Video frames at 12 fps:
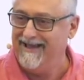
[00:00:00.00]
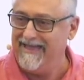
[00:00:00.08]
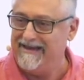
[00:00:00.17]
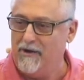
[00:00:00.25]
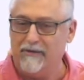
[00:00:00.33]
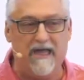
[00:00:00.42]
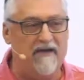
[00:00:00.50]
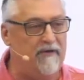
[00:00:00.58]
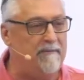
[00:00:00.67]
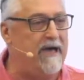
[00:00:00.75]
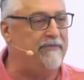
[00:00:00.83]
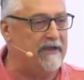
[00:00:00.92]
They know enough
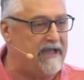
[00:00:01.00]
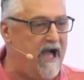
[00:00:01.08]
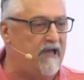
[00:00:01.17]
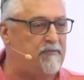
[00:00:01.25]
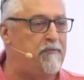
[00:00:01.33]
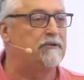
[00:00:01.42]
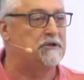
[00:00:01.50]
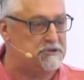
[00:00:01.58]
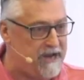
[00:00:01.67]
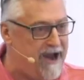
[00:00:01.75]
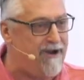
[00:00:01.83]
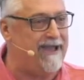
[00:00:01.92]
about the gospel to
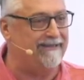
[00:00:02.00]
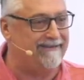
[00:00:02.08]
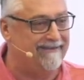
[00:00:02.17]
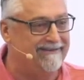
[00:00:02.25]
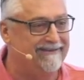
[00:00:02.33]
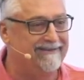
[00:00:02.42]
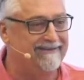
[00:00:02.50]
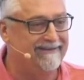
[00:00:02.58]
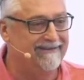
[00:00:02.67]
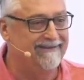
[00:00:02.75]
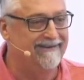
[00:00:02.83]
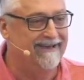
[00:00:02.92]
share it.
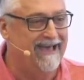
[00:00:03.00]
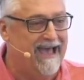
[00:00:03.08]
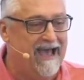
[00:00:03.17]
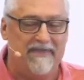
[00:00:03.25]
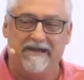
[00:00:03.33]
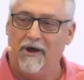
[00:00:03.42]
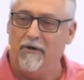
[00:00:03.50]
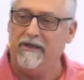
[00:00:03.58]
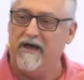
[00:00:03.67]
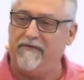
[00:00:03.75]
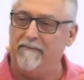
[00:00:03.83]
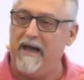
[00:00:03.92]
They know
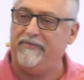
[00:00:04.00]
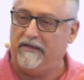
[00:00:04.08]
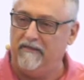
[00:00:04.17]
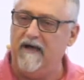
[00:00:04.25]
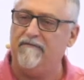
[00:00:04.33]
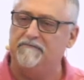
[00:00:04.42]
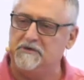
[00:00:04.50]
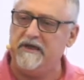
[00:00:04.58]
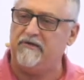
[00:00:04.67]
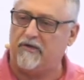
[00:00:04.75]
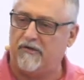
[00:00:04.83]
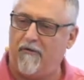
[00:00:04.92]
enough about the love of
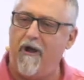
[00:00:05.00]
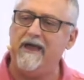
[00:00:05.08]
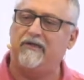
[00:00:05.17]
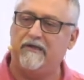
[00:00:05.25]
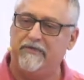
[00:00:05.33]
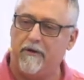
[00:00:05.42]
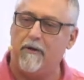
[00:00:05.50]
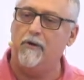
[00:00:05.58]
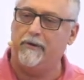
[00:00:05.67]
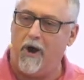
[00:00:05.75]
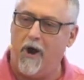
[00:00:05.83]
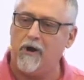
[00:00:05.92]
Jesus Christ in their
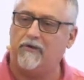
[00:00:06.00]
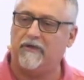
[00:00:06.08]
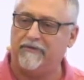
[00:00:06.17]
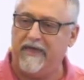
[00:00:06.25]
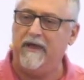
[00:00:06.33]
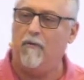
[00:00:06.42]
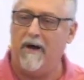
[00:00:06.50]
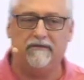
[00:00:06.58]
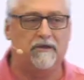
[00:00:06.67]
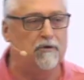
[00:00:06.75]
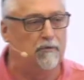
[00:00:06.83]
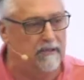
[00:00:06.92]
own hearts that they
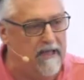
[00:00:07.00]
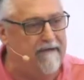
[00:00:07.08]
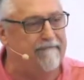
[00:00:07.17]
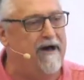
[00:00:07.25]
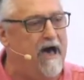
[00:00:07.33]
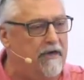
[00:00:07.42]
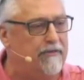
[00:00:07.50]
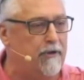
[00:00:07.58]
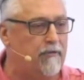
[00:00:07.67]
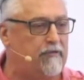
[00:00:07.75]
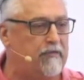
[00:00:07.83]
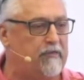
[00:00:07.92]
want to love
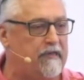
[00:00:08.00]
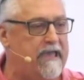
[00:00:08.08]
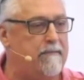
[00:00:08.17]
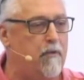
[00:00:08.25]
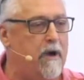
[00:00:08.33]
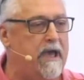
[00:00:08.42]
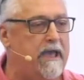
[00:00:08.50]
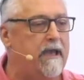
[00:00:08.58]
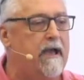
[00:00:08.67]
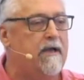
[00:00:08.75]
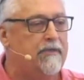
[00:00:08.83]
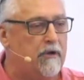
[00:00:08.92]
others the same way.
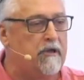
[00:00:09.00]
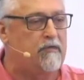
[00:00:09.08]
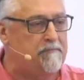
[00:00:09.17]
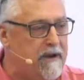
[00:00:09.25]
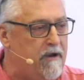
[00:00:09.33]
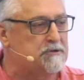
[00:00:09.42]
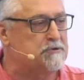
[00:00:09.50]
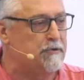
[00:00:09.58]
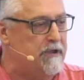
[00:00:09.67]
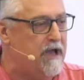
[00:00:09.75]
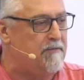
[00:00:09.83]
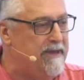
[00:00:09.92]
They're spiritual
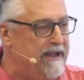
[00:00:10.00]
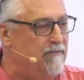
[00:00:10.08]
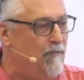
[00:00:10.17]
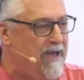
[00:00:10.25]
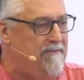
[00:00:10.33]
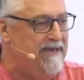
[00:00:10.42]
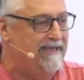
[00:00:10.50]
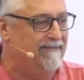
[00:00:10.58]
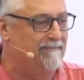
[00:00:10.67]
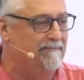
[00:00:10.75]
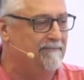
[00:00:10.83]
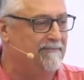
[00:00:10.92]
young men and women.